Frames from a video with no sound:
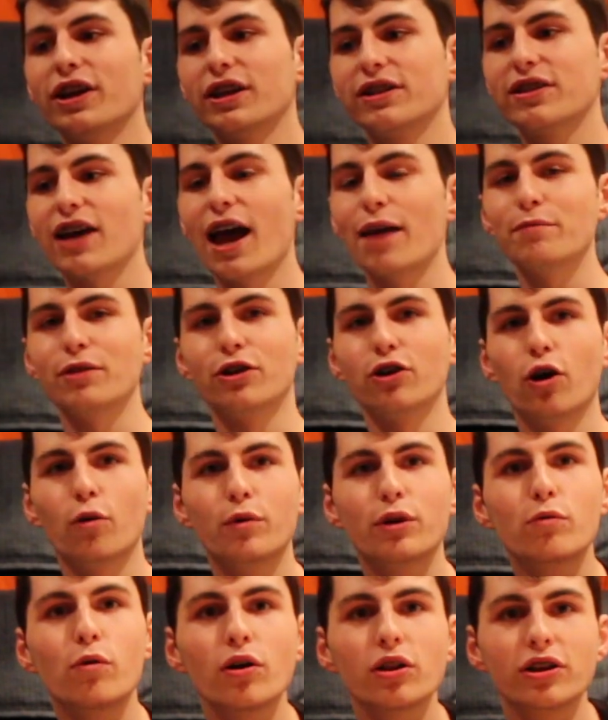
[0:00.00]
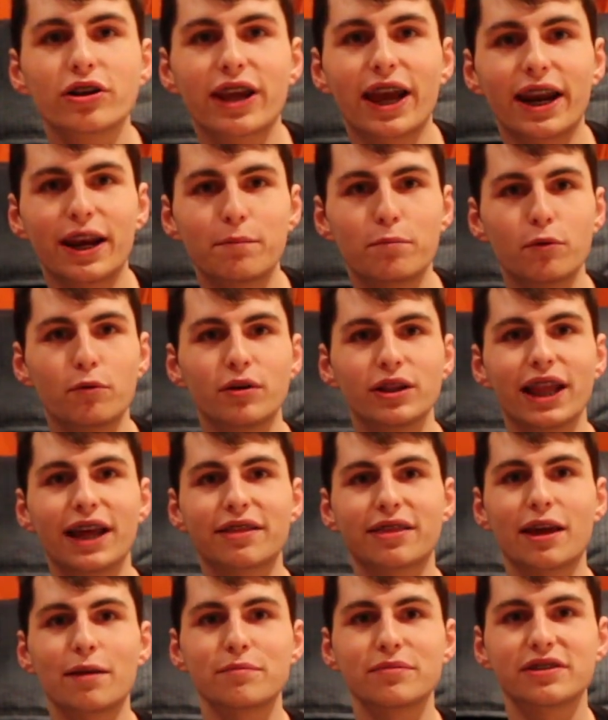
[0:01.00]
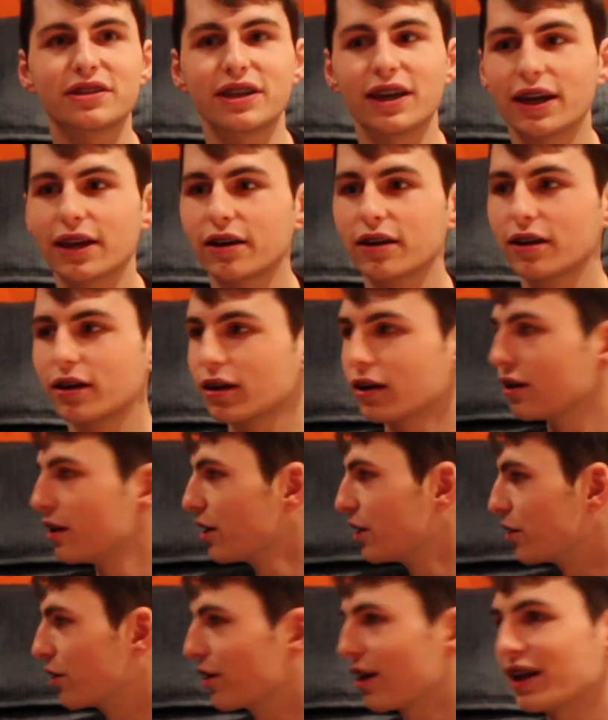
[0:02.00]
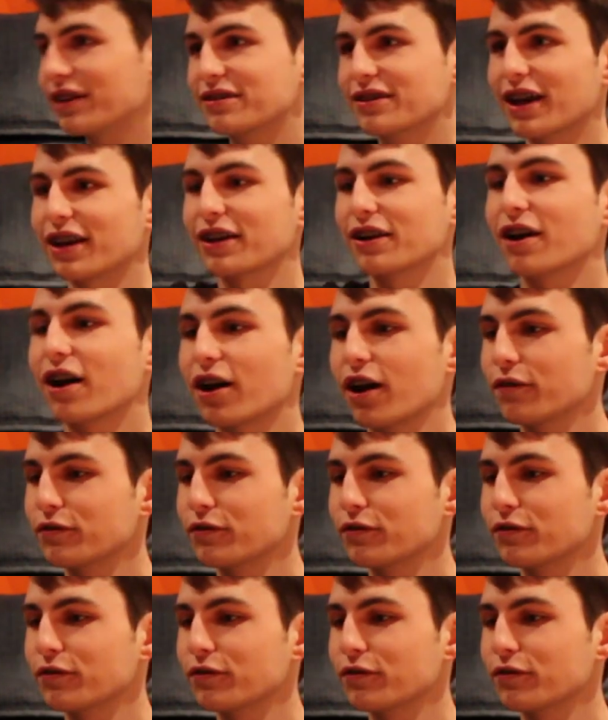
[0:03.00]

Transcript: at a time here. No, we won't look at it, but we'll let them see it. Okay. Your head's kind of cut